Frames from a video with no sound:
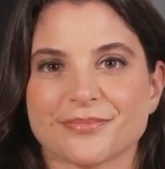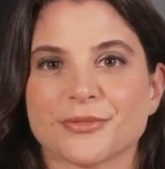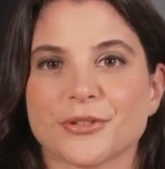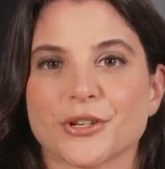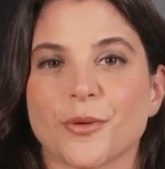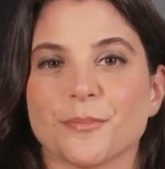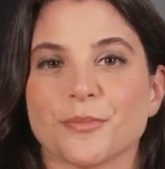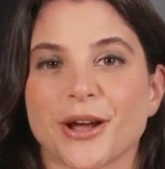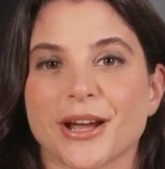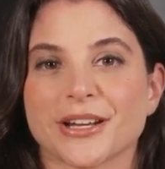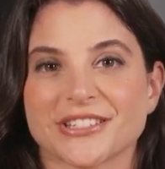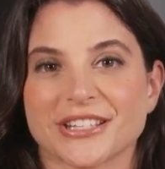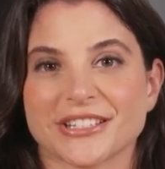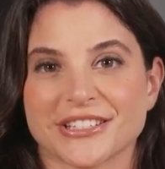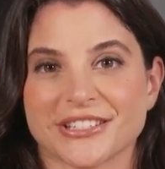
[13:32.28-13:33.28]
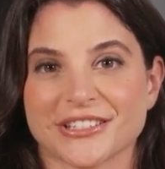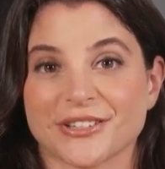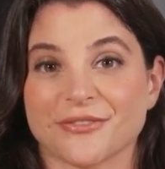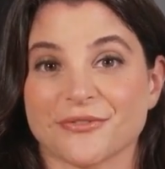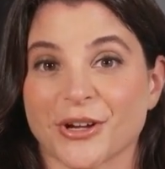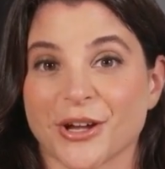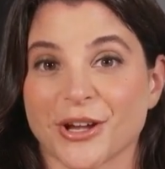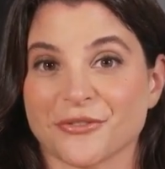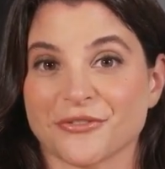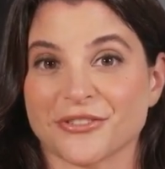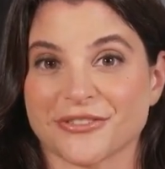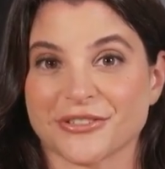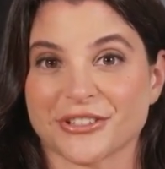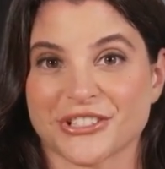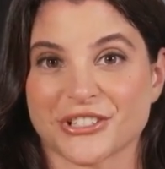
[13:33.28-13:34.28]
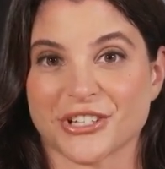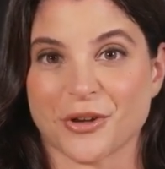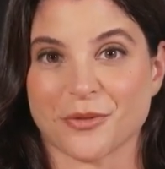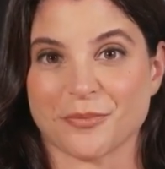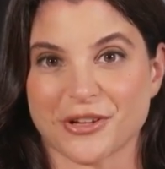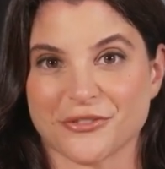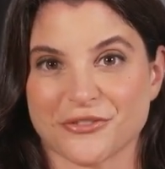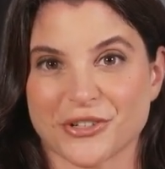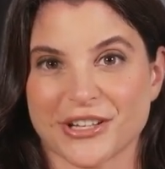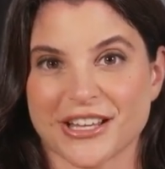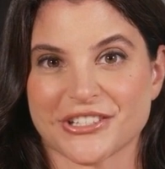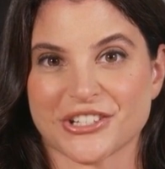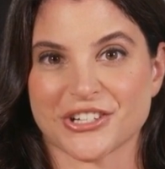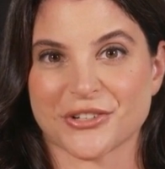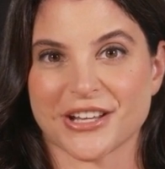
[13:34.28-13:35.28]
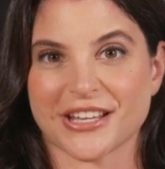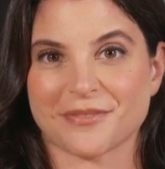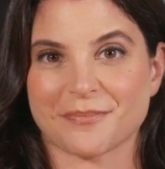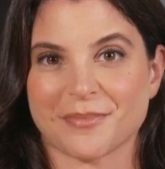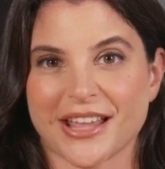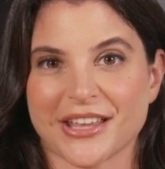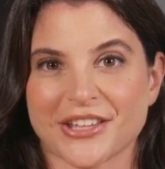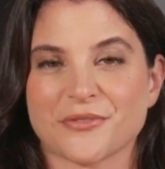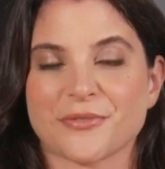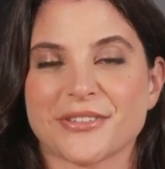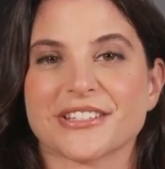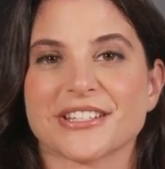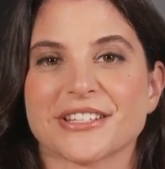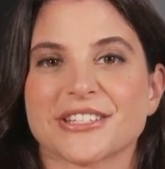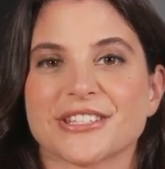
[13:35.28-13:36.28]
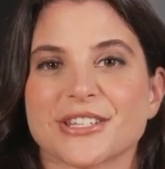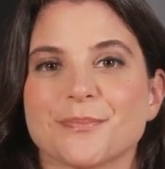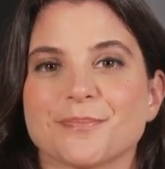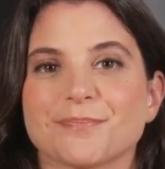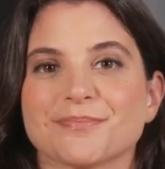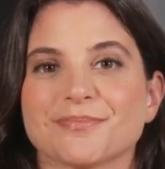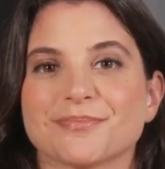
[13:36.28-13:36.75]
your processes involved in the scope of your integrated management system.